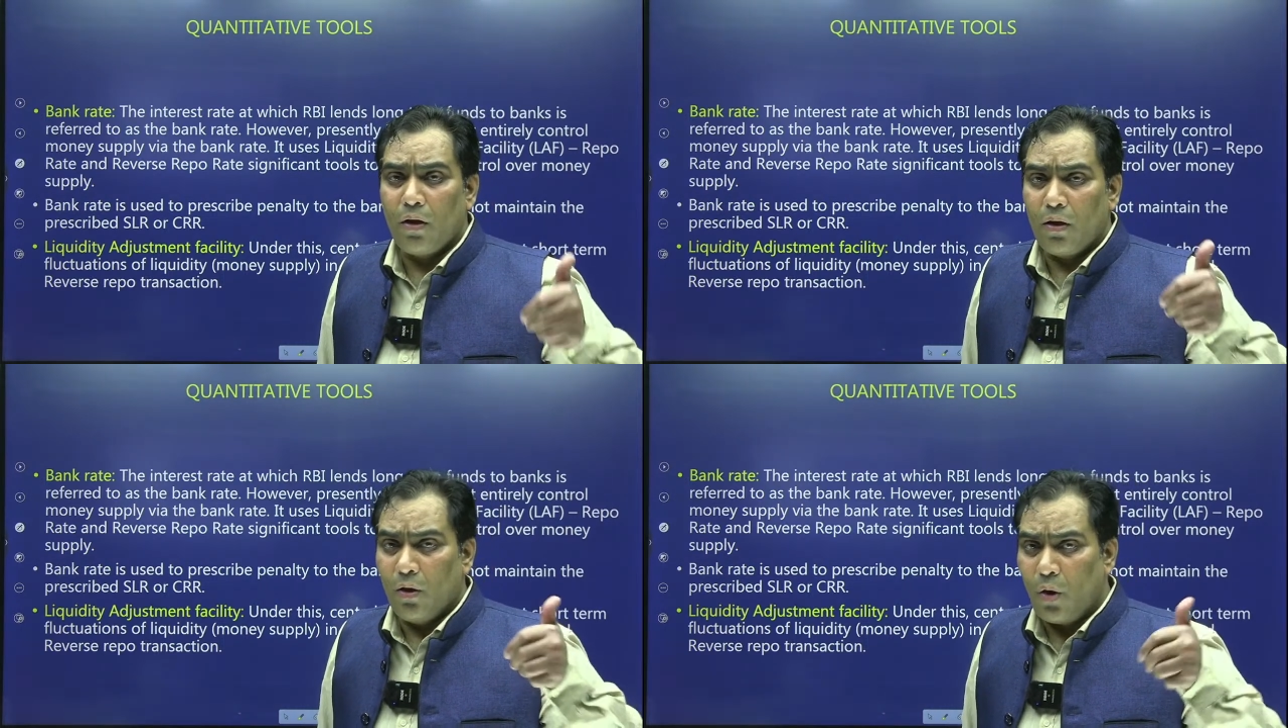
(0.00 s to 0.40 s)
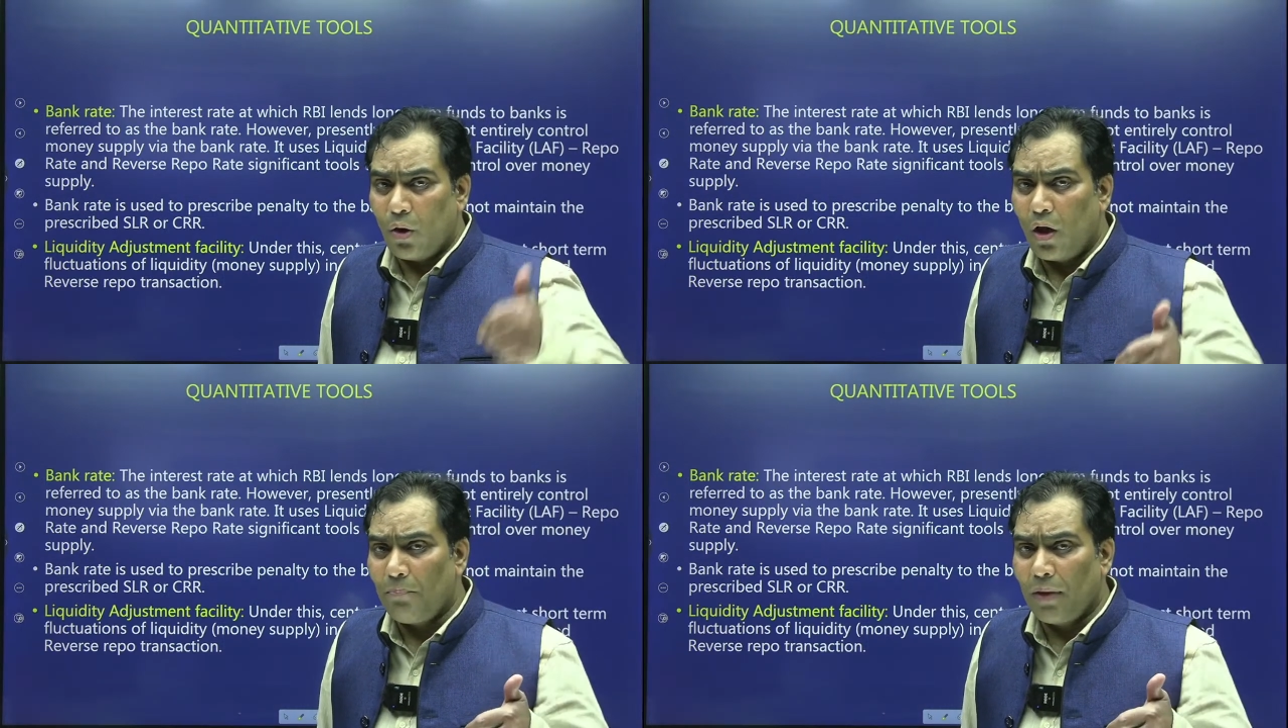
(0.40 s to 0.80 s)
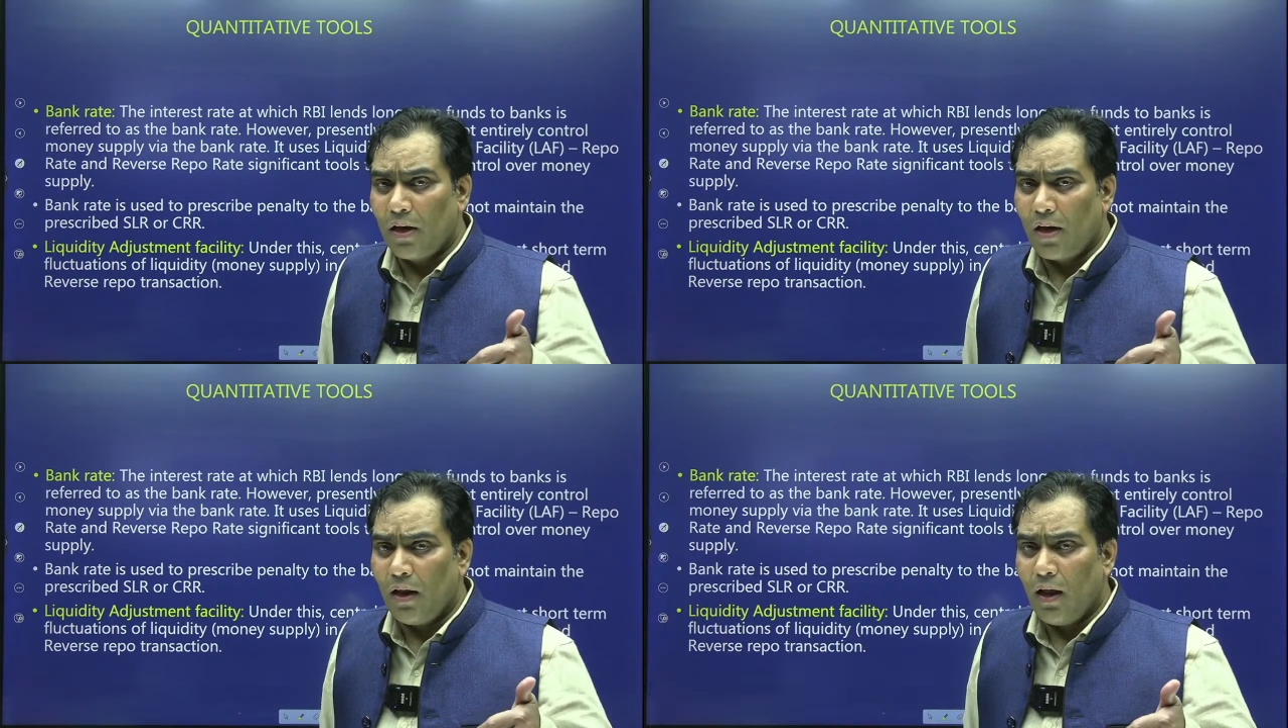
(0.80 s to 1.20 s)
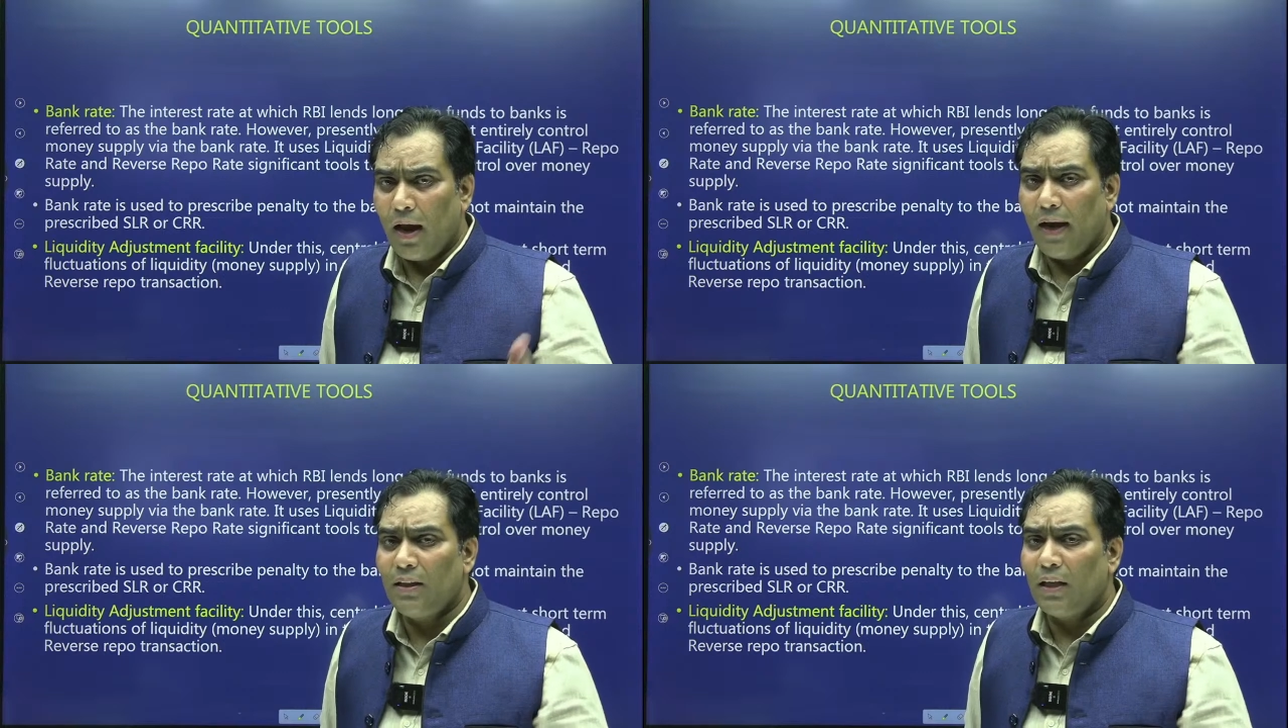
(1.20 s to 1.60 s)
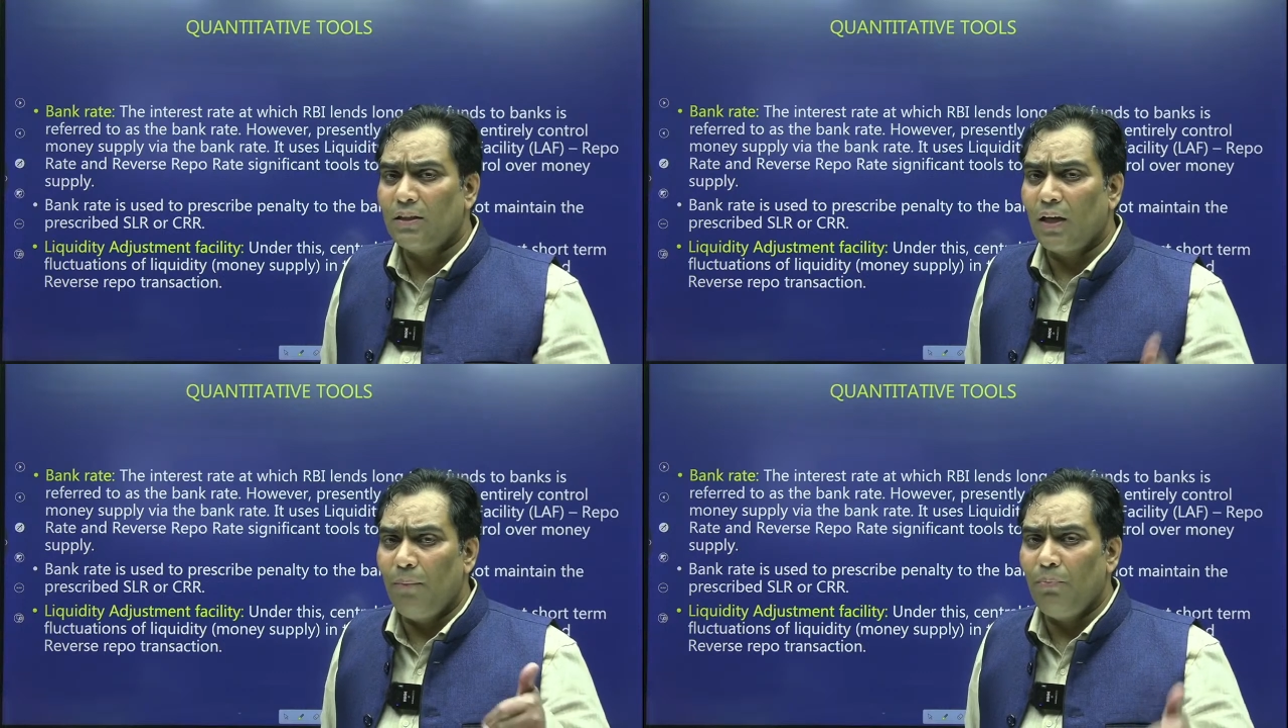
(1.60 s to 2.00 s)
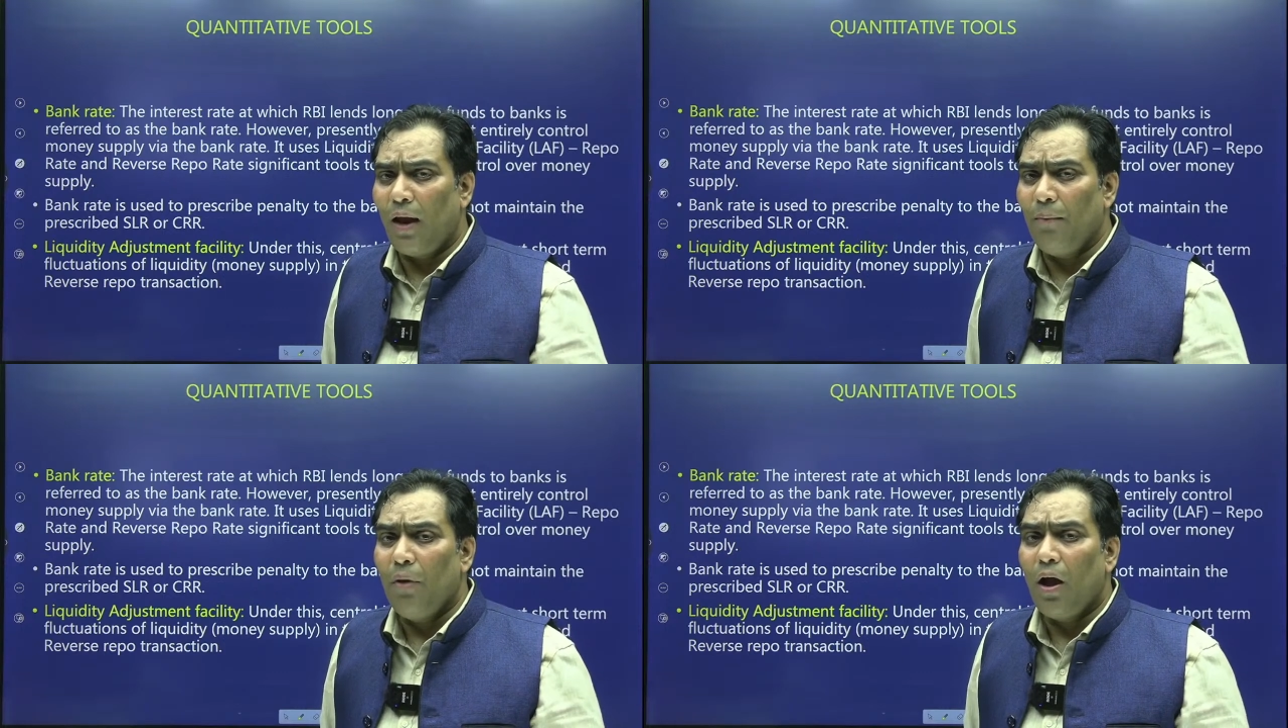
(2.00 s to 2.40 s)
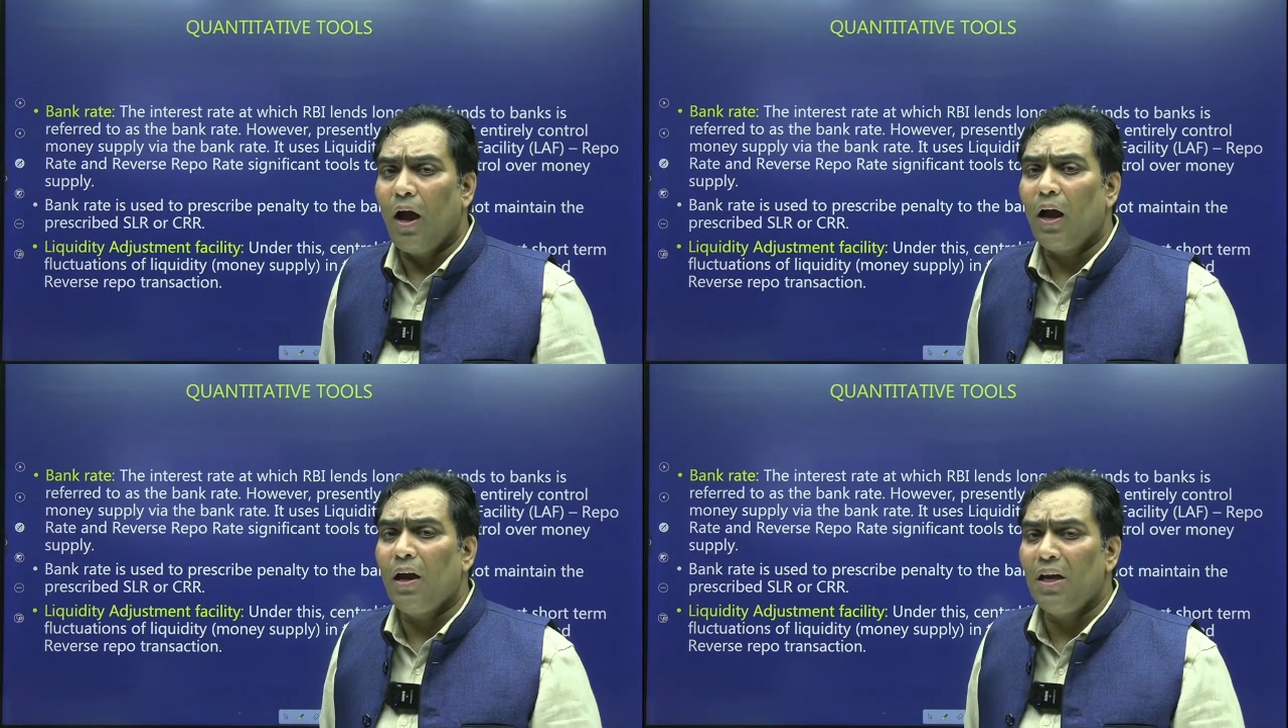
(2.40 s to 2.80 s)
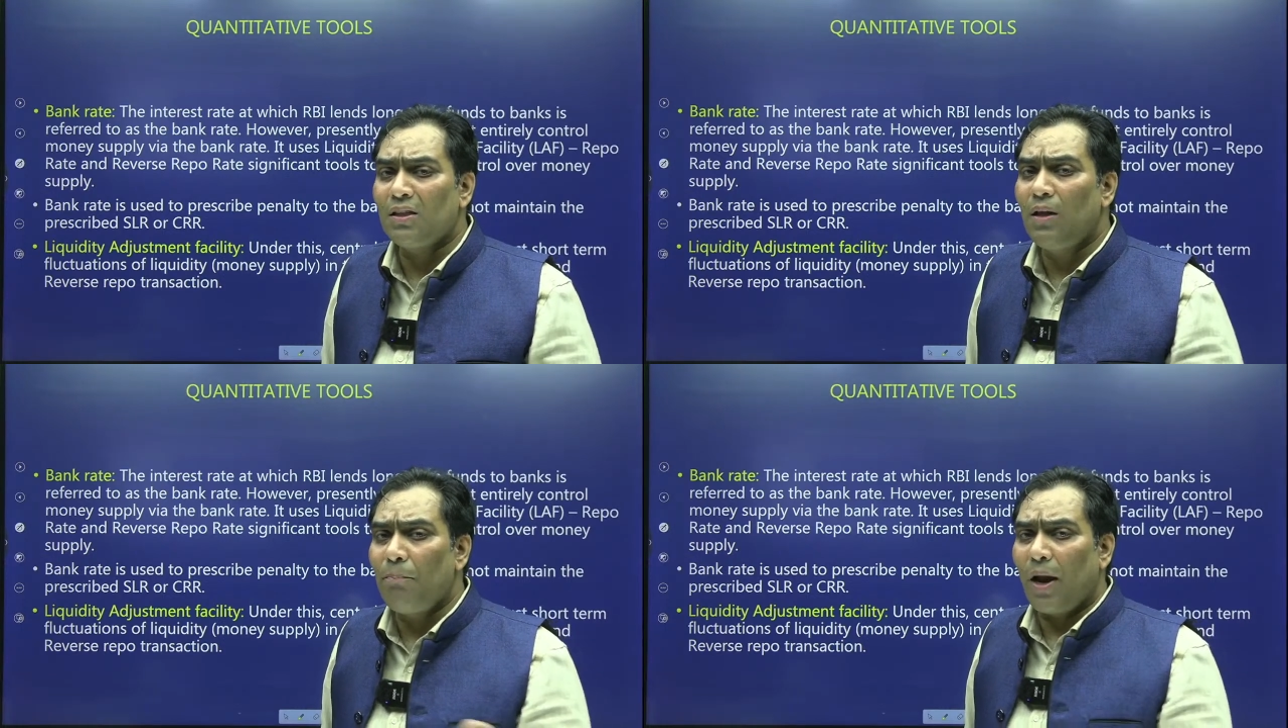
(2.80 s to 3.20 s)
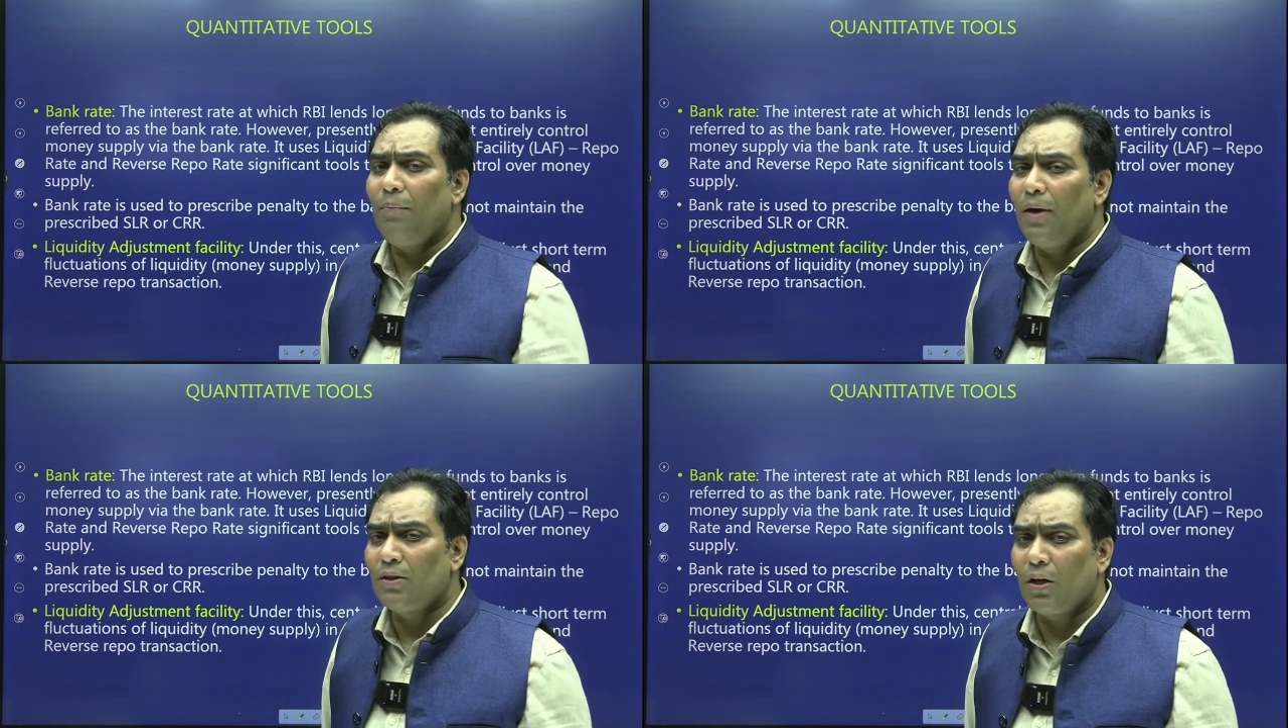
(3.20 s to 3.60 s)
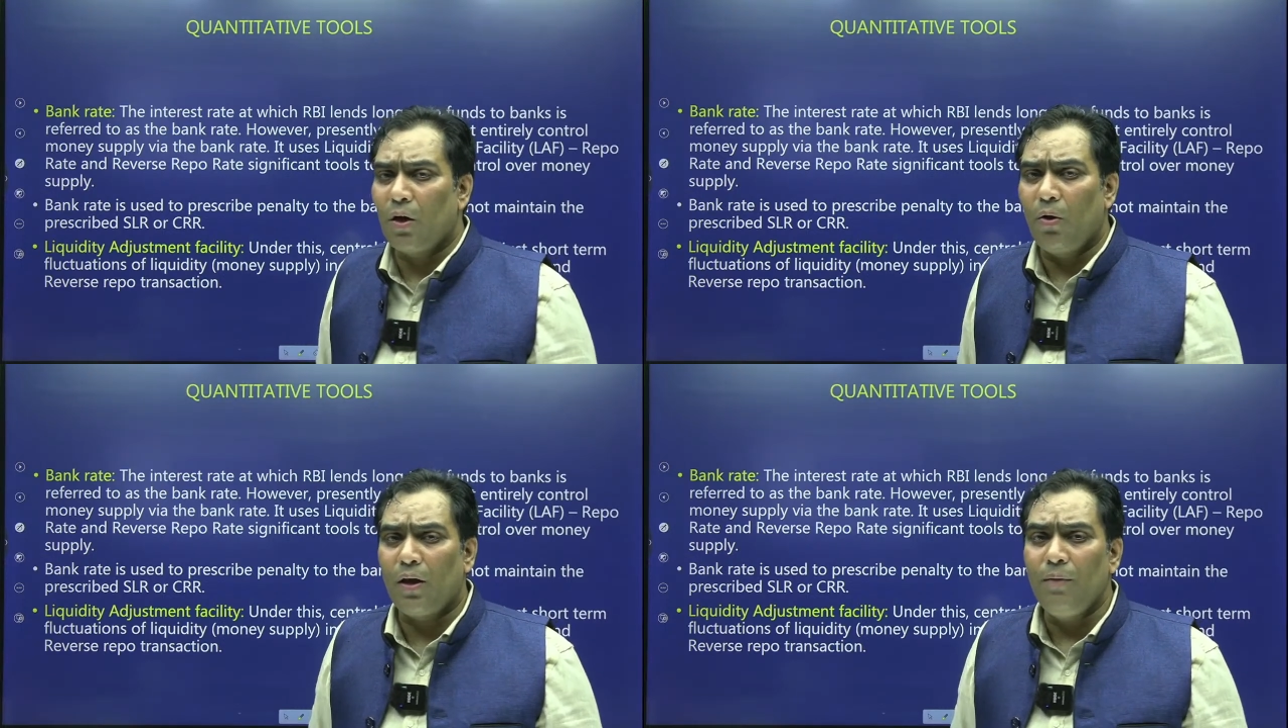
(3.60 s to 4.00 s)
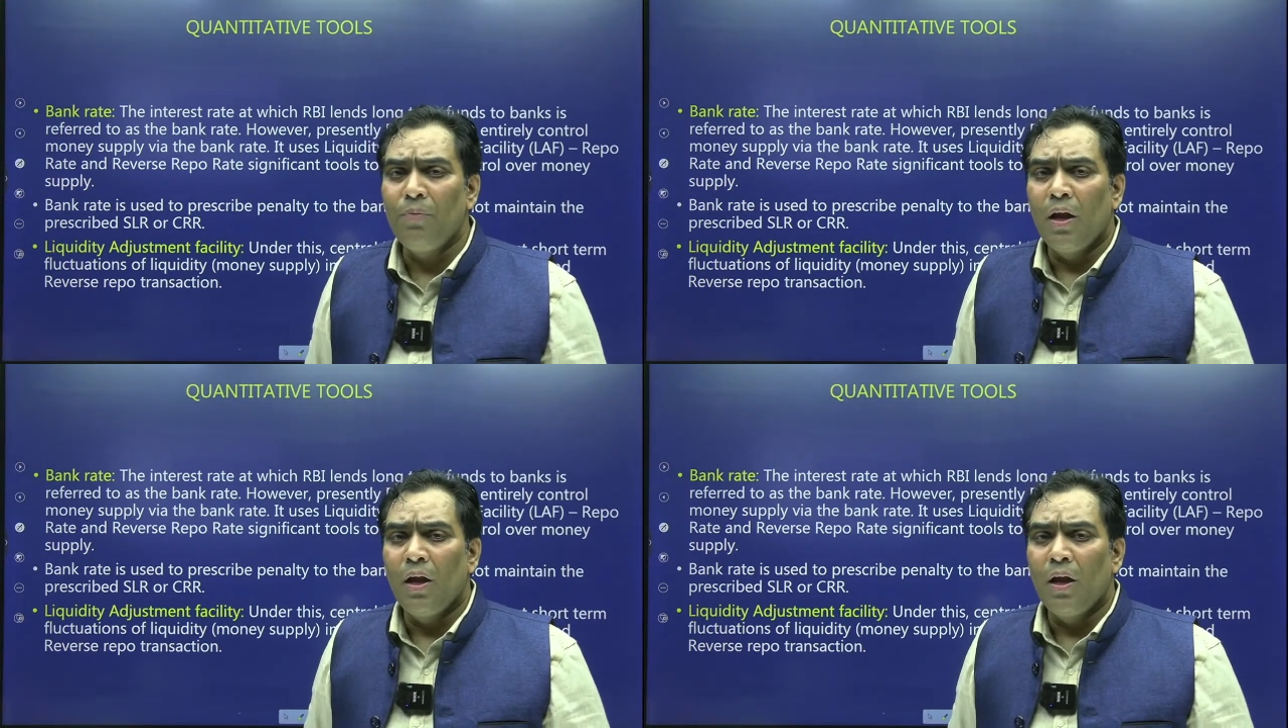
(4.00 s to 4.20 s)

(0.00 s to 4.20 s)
longer period at the same time against the private security,